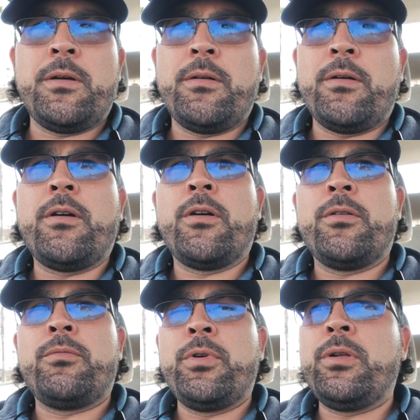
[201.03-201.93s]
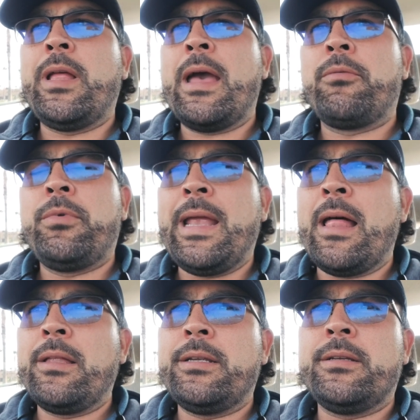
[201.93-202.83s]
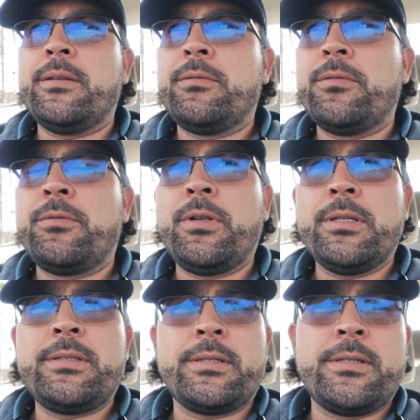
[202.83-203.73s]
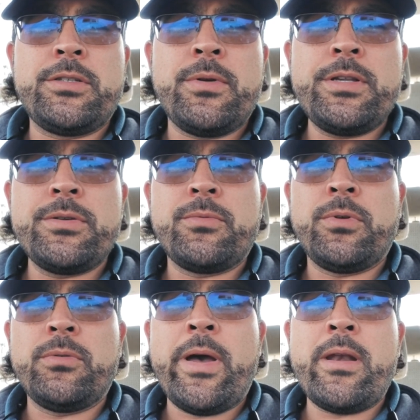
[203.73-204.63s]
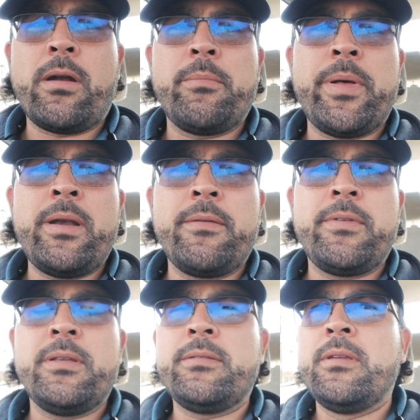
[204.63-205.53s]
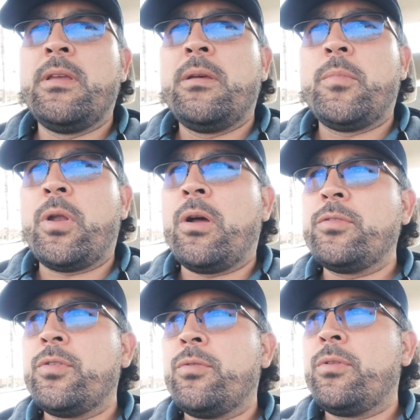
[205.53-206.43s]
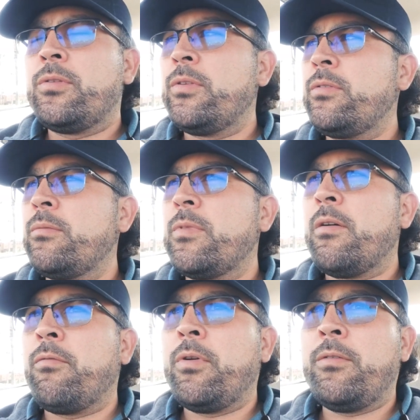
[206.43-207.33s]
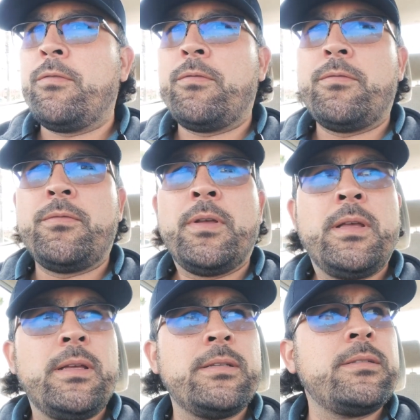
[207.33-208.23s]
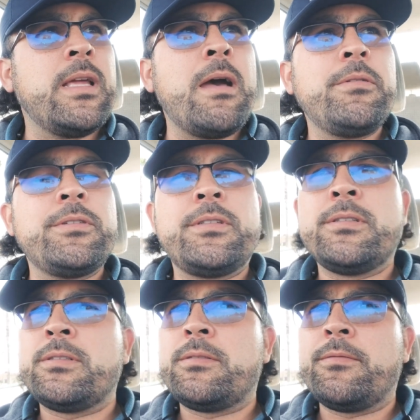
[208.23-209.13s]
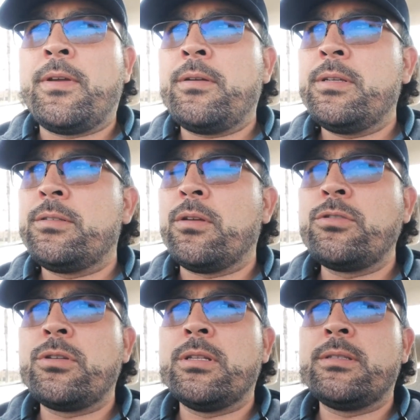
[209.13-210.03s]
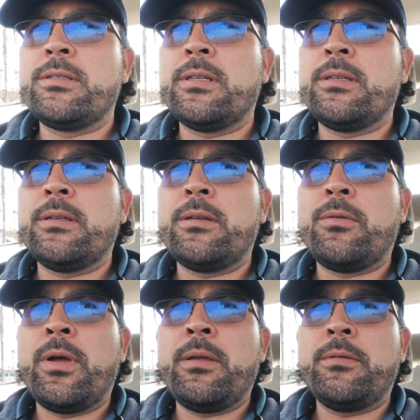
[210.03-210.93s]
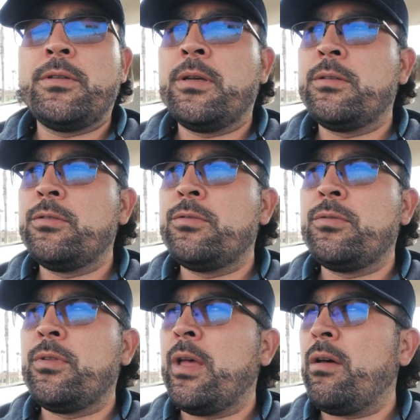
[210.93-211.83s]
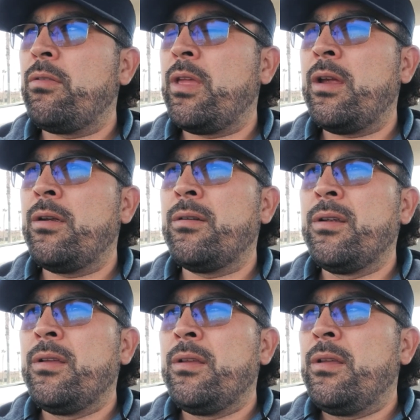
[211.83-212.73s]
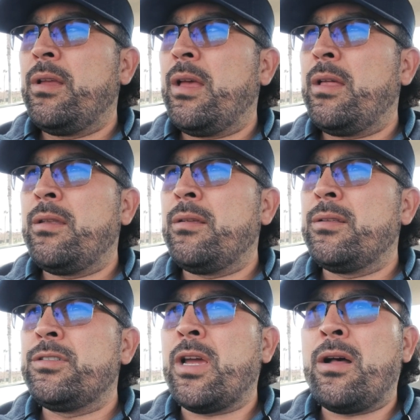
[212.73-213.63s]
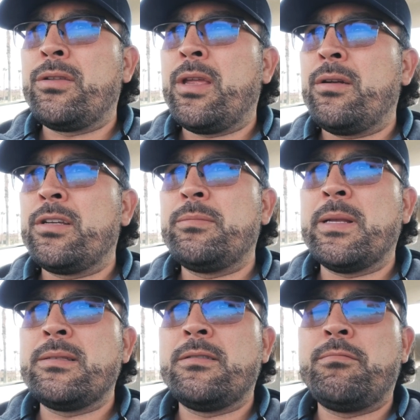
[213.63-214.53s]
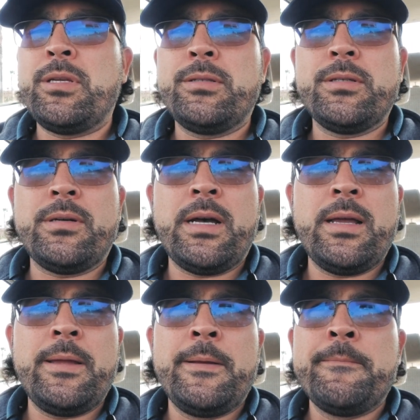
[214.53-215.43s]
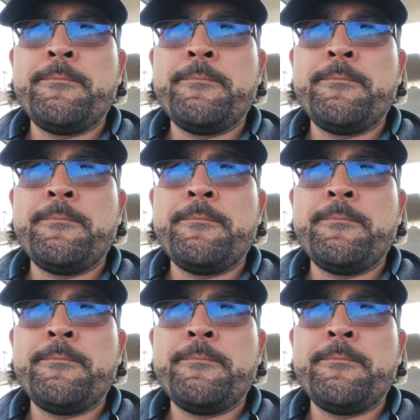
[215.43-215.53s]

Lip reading: our realistic situation worldwide, our competitiveness, but also the system that we've established is very socialist in a way, due to the healthcare and childcare expenses being so high,